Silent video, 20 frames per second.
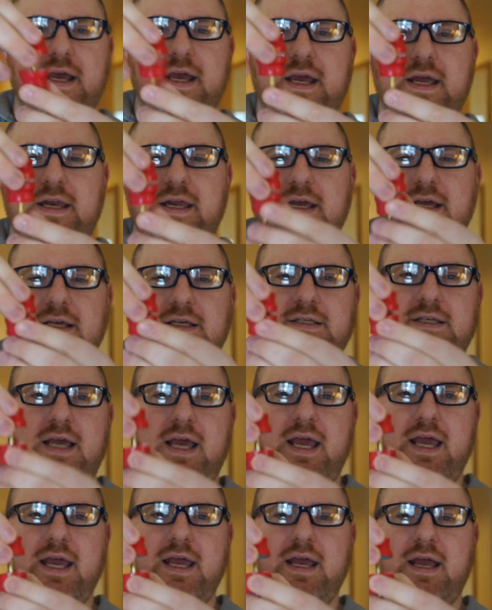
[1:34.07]
It is
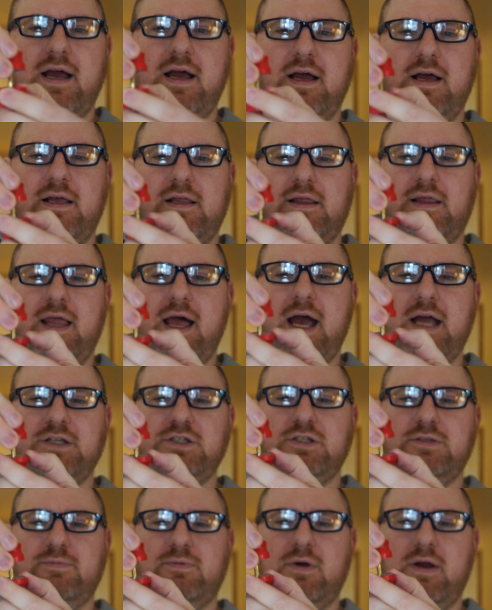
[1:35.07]
a uh,
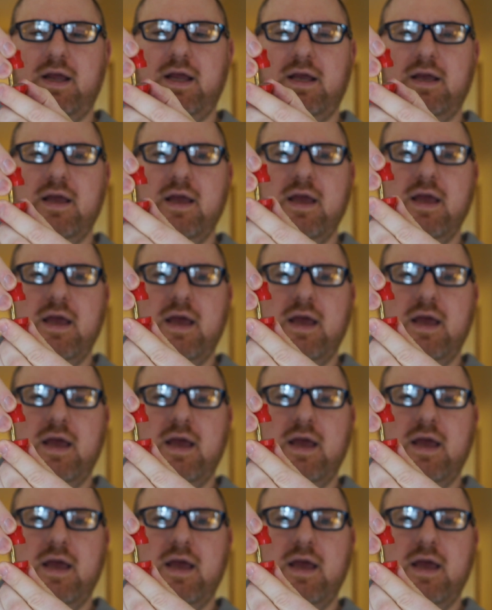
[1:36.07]
latch spring.